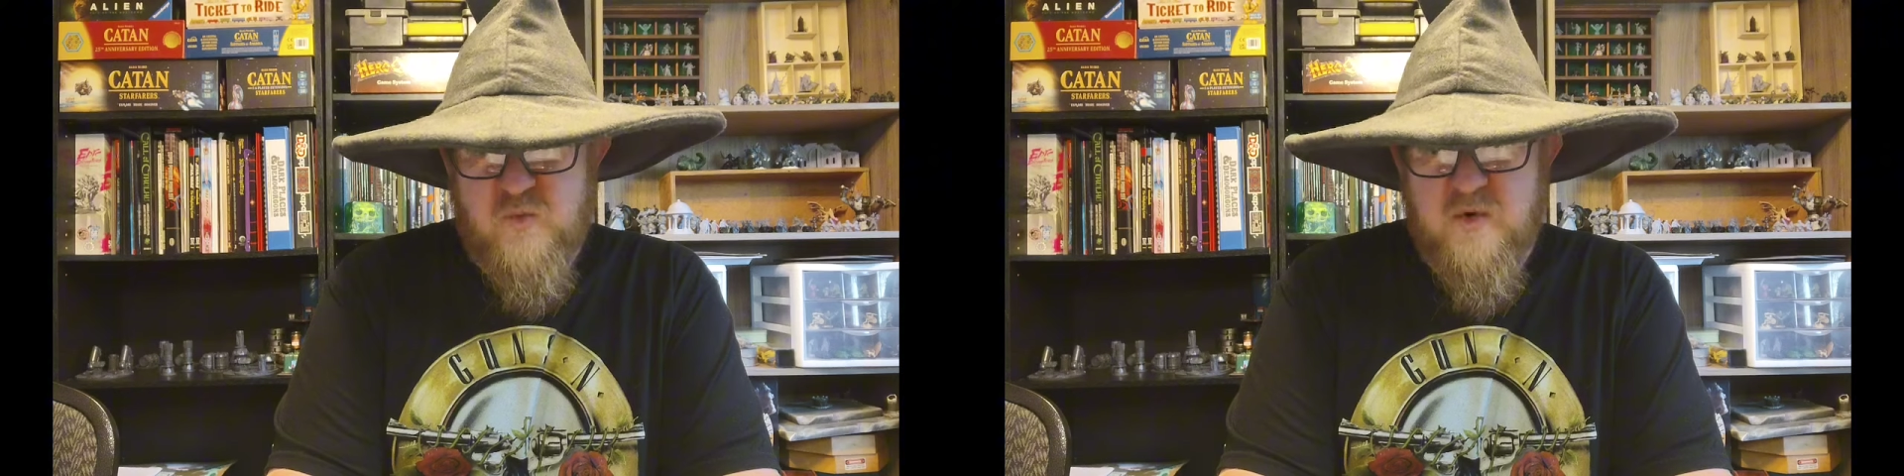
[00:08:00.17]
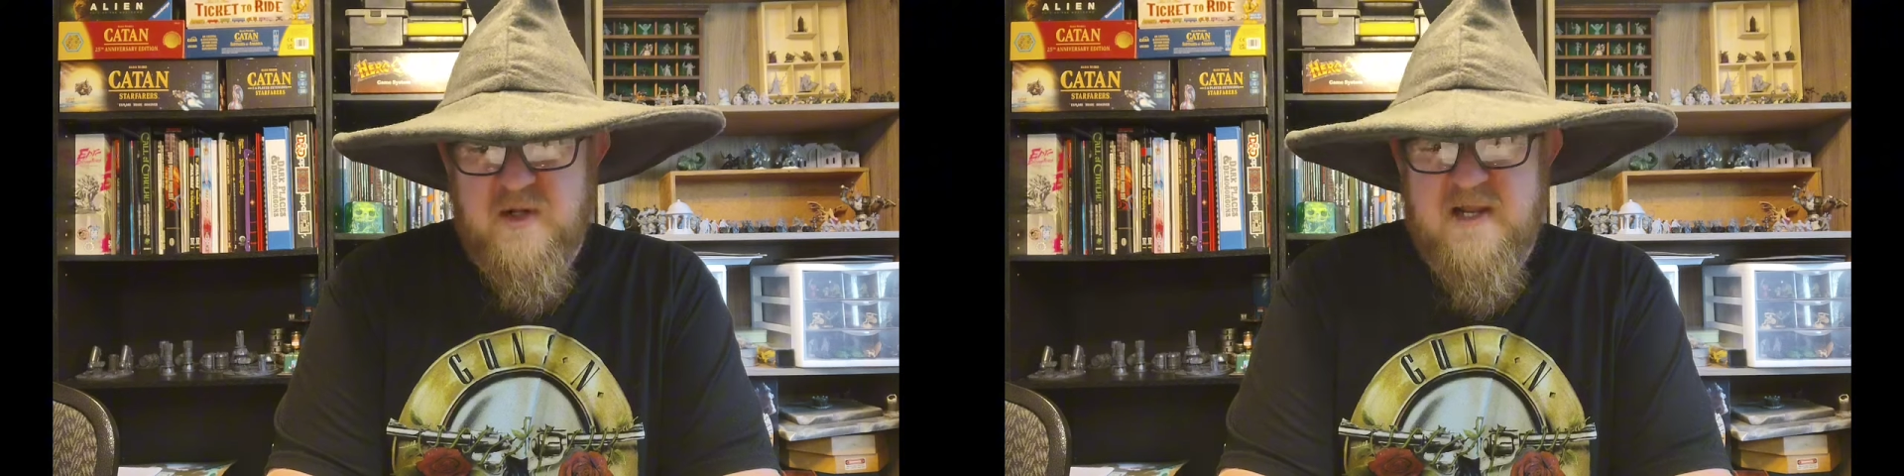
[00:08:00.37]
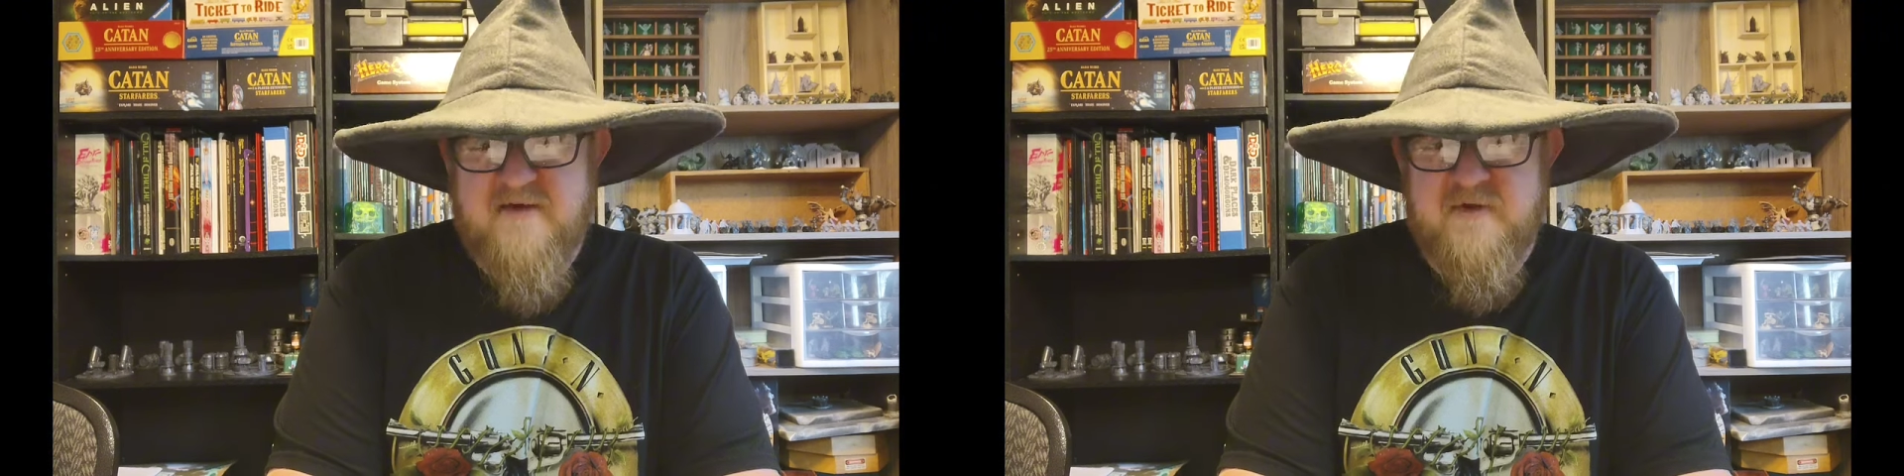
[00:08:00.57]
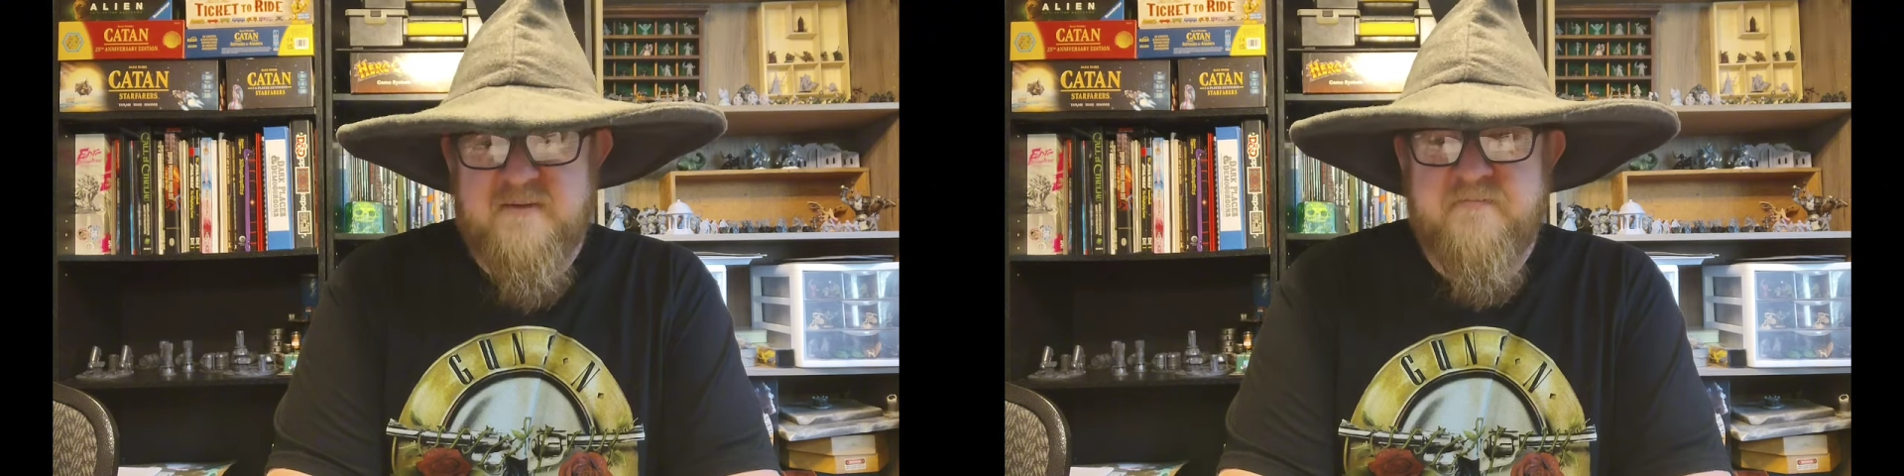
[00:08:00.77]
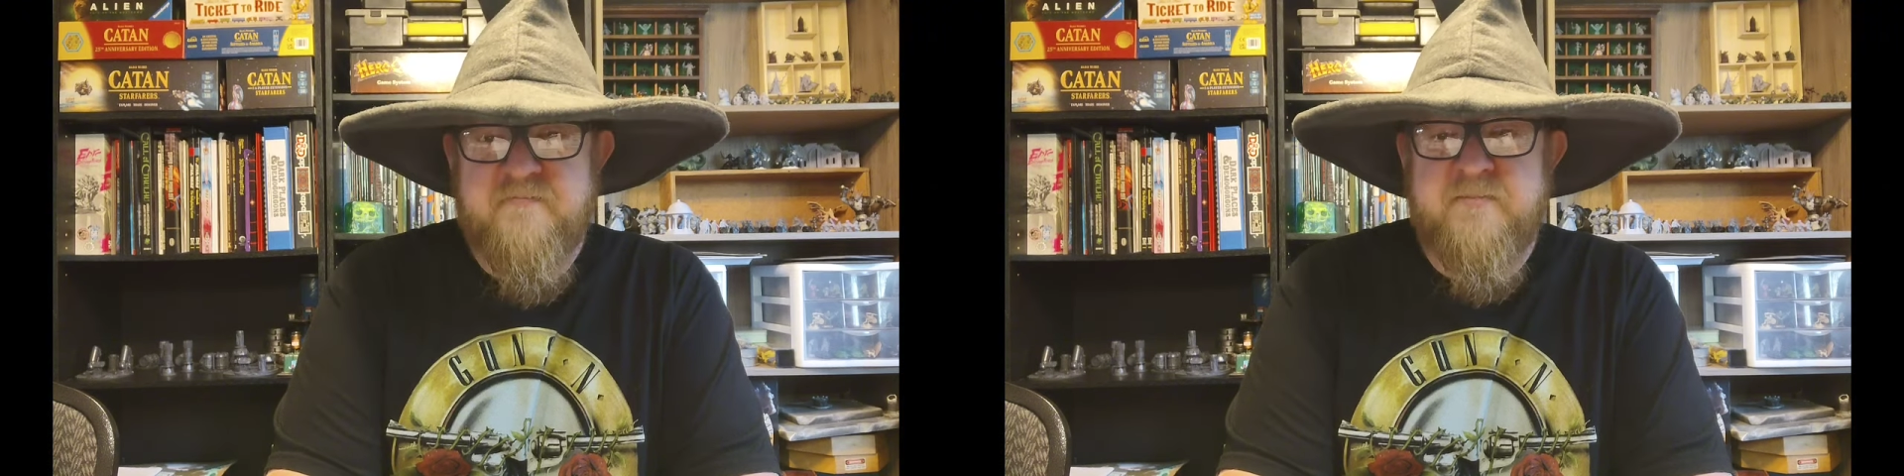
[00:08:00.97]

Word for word: 111